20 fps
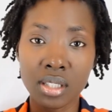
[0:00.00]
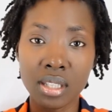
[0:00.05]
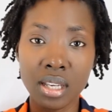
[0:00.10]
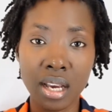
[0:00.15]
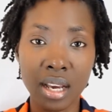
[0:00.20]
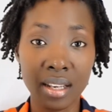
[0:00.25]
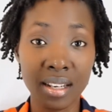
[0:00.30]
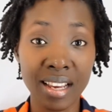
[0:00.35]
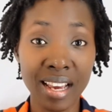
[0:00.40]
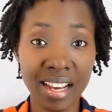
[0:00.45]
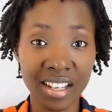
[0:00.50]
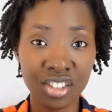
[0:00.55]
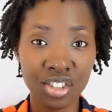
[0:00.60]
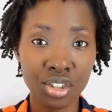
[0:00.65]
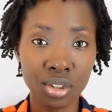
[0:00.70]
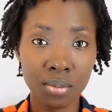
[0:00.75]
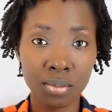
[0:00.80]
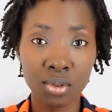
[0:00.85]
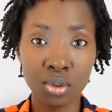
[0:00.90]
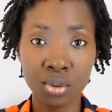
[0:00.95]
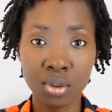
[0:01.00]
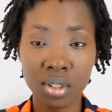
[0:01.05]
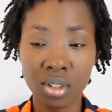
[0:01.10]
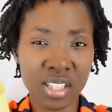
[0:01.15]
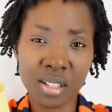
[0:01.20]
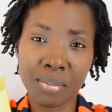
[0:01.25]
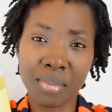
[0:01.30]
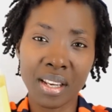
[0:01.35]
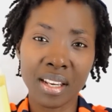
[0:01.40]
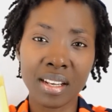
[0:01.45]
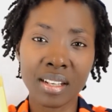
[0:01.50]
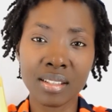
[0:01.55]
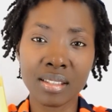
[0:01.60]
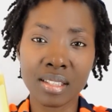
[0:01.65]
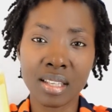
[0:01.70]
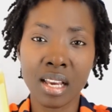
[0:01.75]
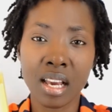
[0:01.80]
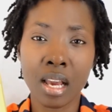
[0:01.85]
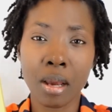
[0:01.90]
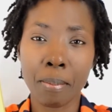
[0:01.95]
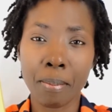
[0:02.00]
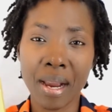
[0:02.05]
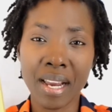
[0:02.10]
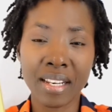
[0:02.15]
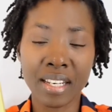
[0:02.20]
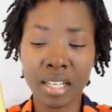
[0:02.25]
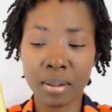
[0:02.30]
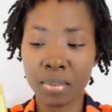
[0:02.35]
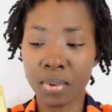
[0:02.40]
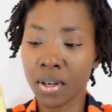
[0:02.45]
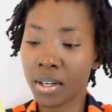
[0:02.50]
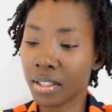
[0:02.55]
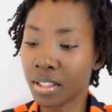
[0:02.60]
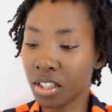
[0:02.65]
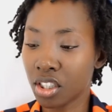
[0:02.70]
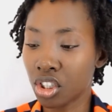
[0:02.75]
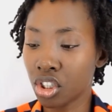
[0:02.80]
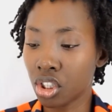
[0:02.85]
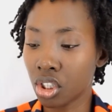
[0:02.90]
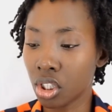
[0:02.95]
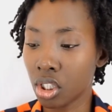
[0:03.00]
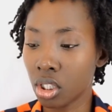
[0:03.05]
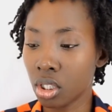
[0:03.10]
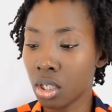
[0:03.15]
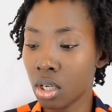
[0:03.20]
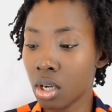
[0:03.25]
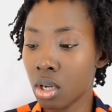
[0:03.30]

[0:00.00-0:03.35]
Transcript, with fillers: to add extra boost to make it my deep conditioner.